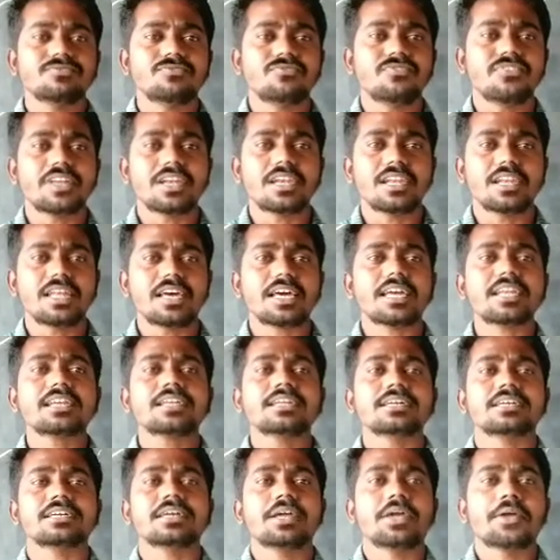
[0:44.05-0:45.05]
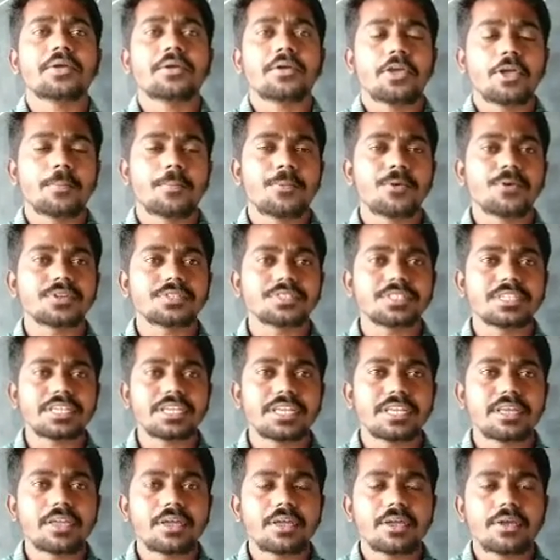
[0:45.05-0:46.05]
We will learn about
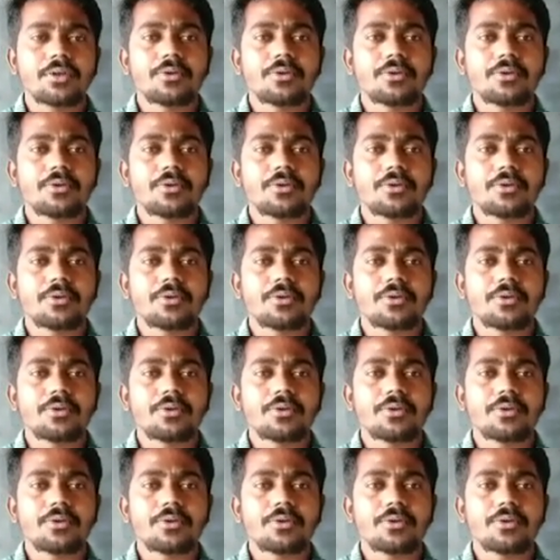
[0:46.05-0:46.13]
the